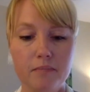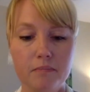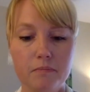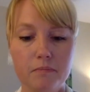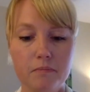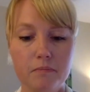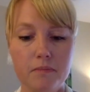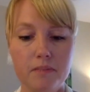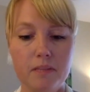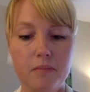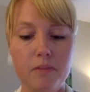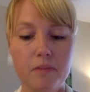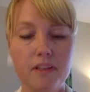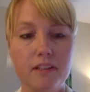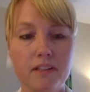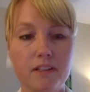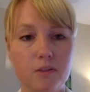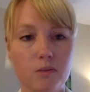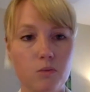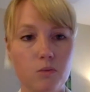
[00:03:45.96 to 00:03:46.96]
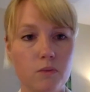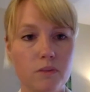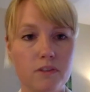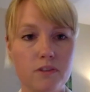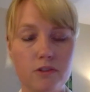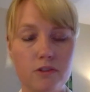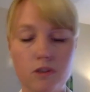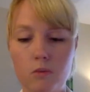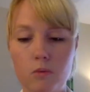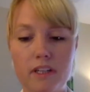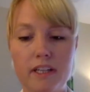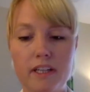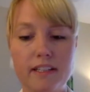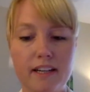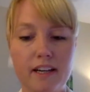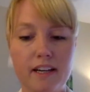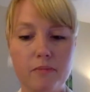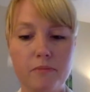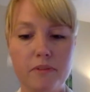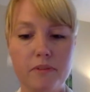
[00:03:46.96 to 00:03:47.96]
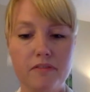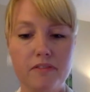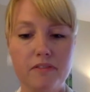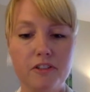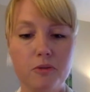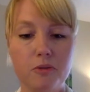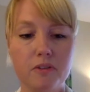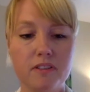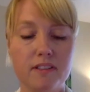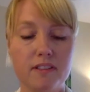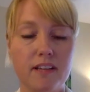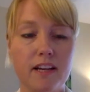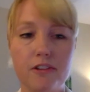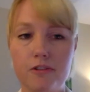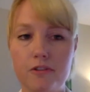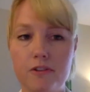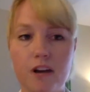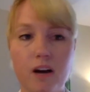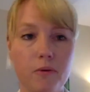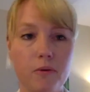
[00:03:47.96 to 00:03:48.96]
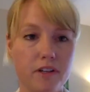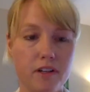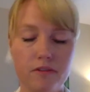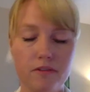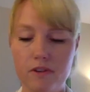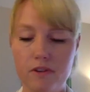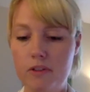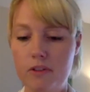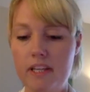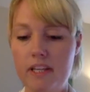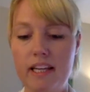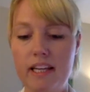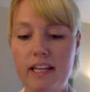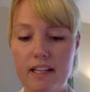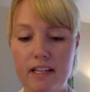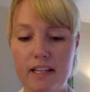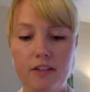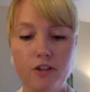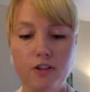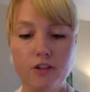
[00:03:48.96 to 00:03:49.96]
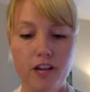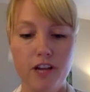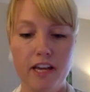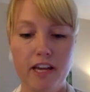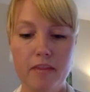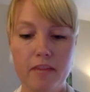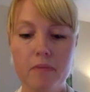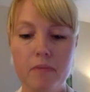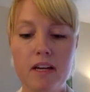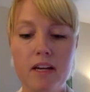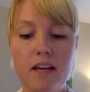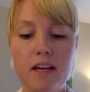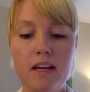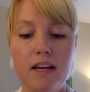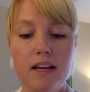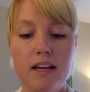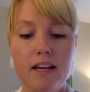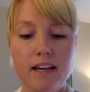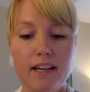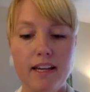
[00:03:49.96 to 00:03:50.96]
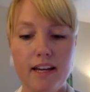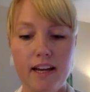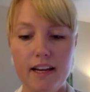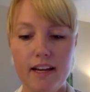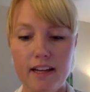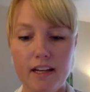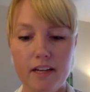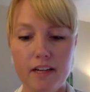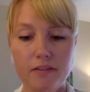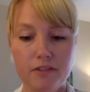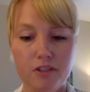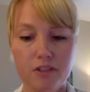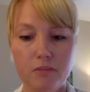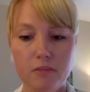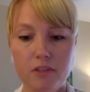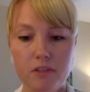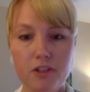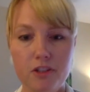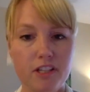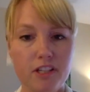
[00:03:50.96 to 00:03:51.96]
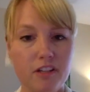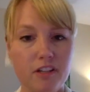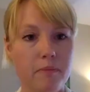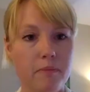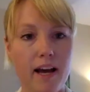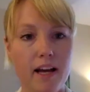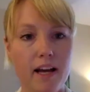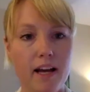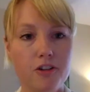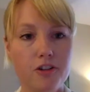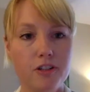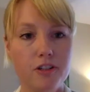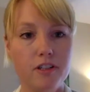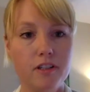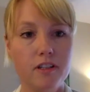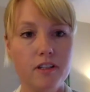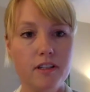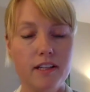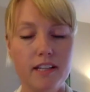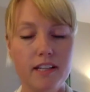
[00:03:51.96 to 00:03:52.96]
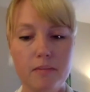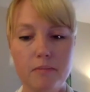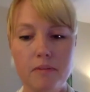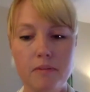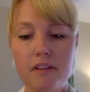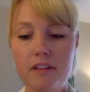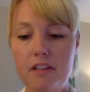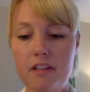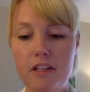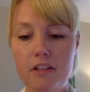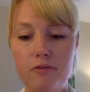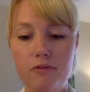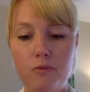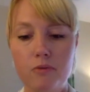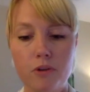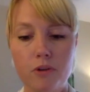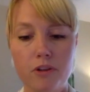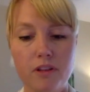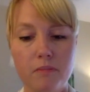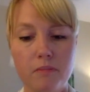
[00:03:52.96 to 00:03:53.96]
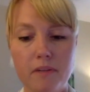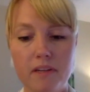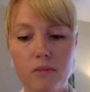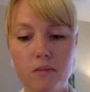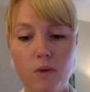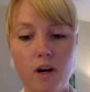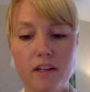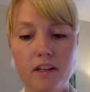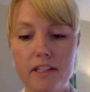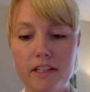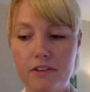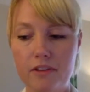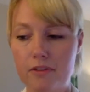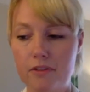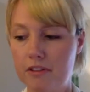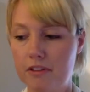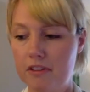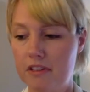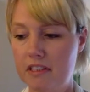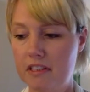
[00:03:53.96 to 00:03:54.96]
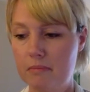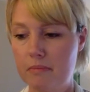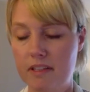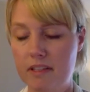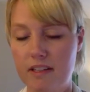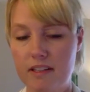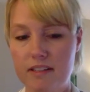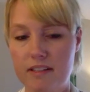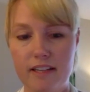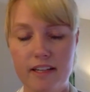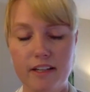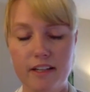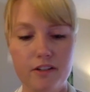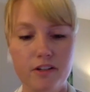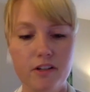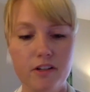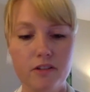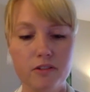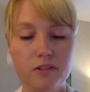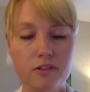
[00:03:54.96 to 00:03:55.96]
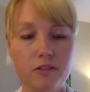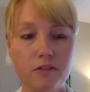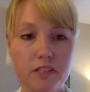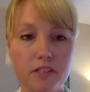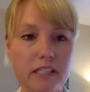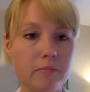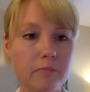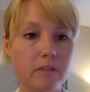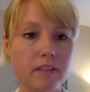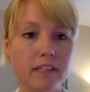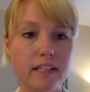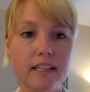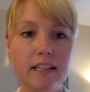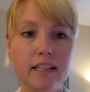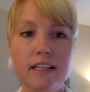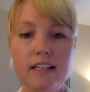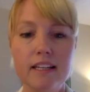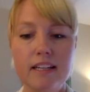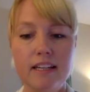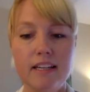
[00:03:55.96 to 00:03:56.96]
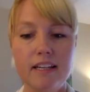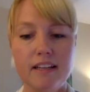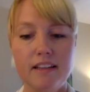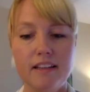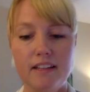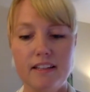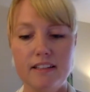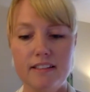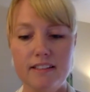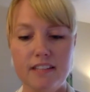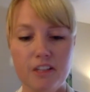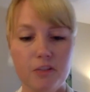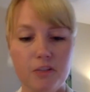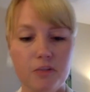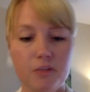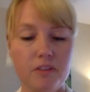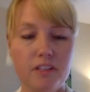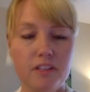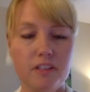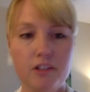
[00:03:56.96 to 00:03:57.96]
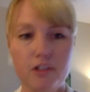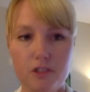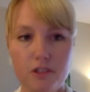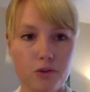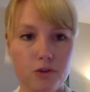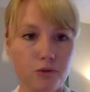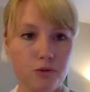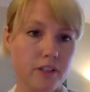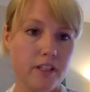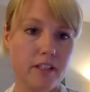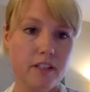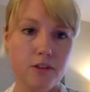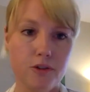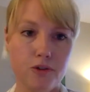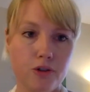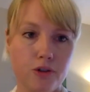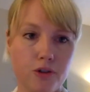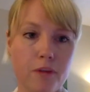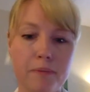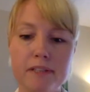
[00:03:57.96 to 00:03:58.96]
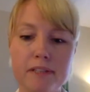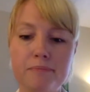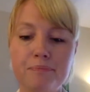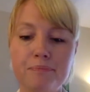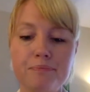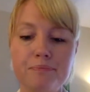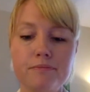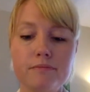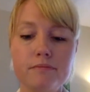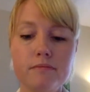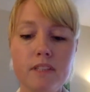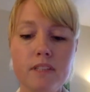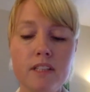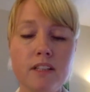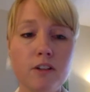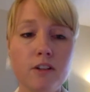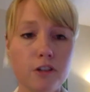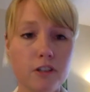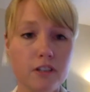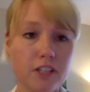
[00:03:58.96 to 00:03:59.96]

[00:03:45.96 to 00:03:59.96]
someone that was so wanting to help individuals is I do not want to evoke any shame. And I have so much compassion and empathy for the men walking through this because I know so deeply that sexual addiction is rooted in trauma, early